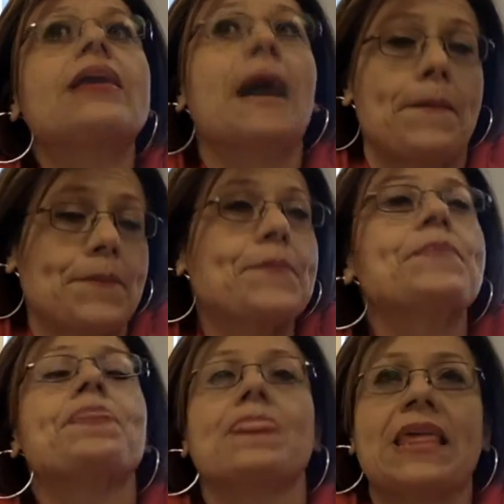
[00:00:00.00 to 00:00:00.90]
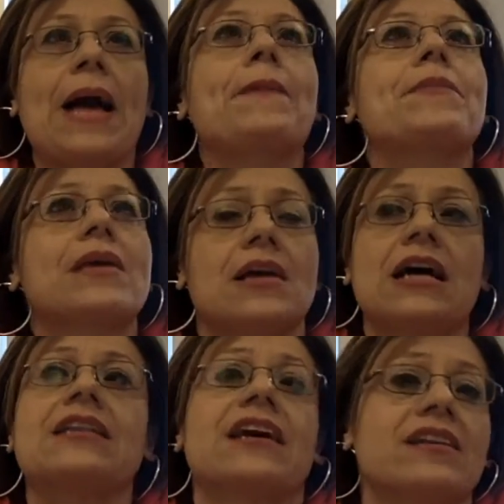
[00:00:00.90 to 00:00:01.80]
Yeah. Yeah.
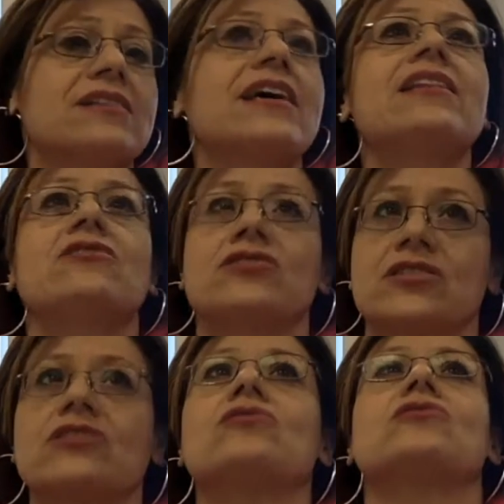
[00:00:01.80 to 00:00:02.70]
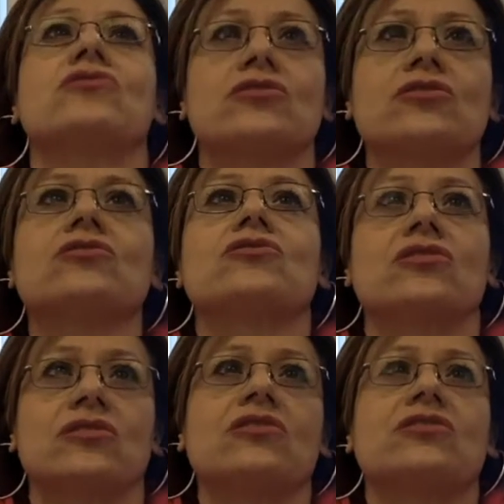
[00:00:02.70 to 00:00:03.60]
At the end of the day, there's still,
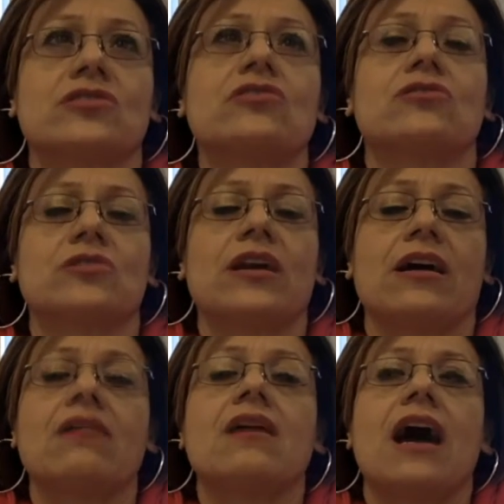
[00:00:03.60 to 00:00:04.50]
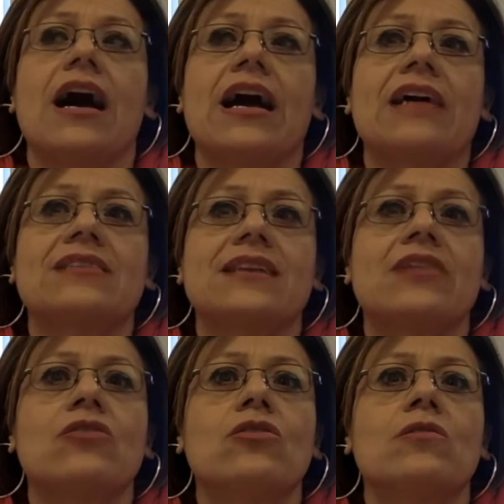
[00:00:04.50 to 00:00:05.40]
yeah. I send
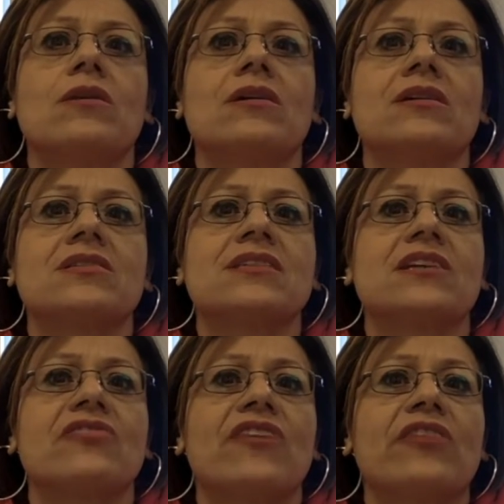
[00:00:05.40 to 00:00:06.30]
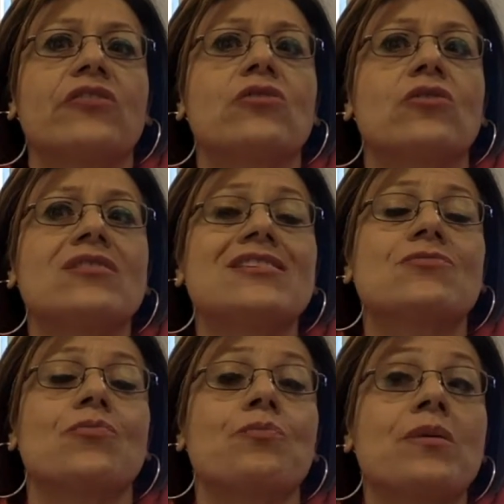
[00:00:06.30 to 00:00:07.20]
home unsatisfactory notices
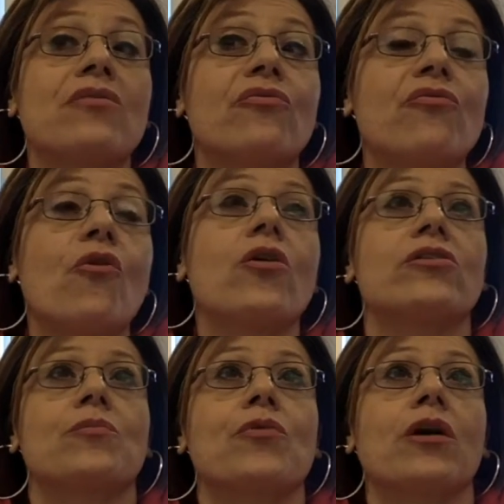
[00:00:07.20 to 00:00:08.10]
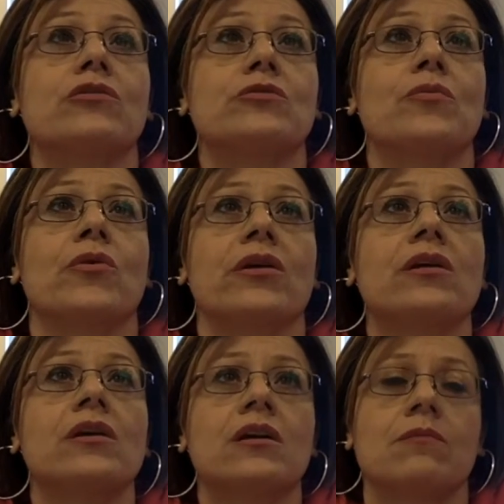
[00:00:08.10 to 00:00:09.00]
before the progress report,
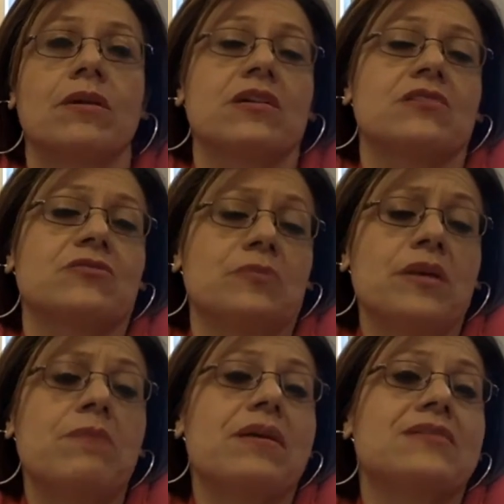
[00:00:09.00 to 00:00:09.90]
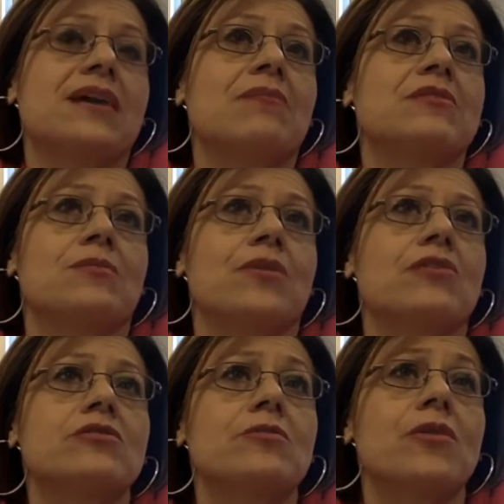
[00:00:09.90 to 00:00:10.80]
because to me, by the time it's a
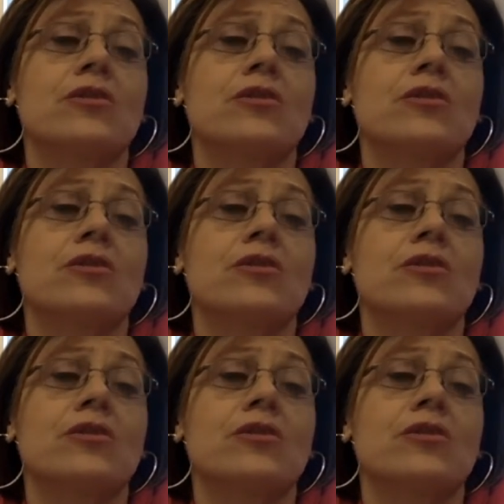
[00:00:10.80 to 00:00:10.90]
progress report,